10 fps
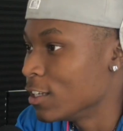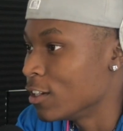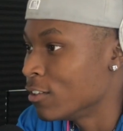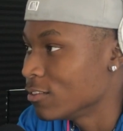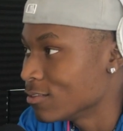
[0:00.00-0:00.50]

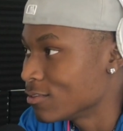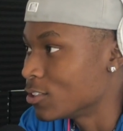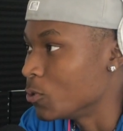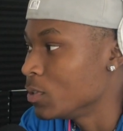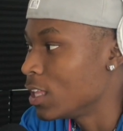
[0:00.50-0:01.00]
there,
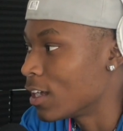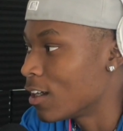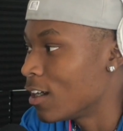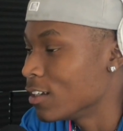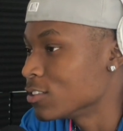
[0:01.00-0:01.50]
so we like, all
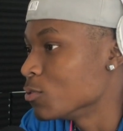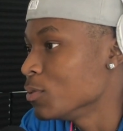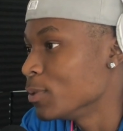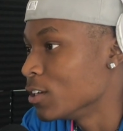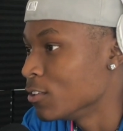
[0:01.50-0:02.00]
right, so
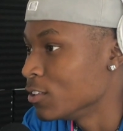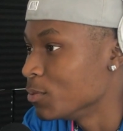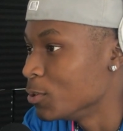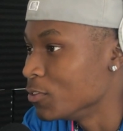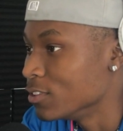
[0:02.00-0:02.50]
we put on the
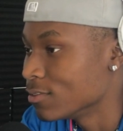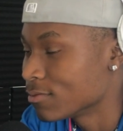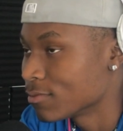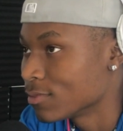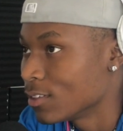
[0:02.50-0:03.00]

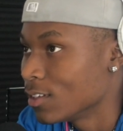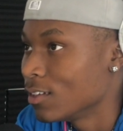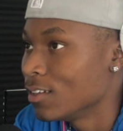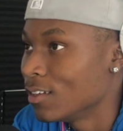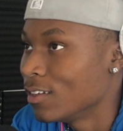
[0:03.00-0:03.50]
movie,
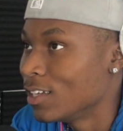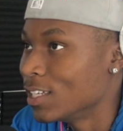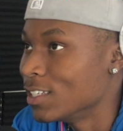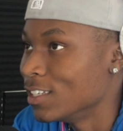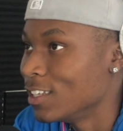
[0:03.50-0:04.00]

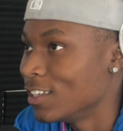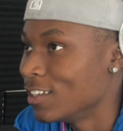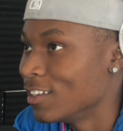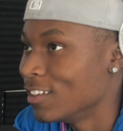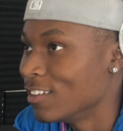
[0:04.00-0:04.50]
and
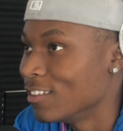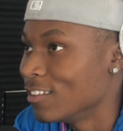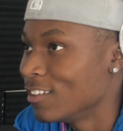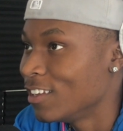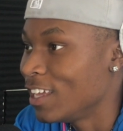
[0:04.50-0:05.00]
then
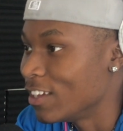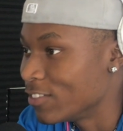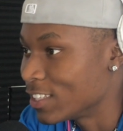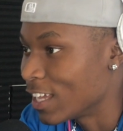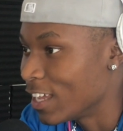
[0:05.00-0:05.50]

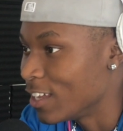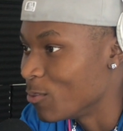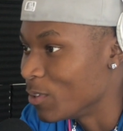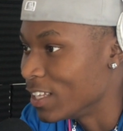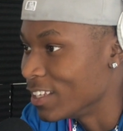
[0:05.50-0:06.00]

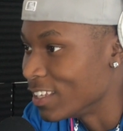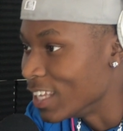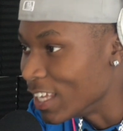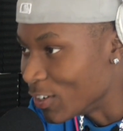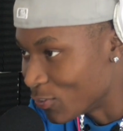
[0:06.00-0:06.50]
everything went
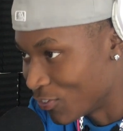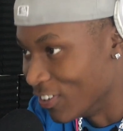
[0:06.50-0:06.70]
left.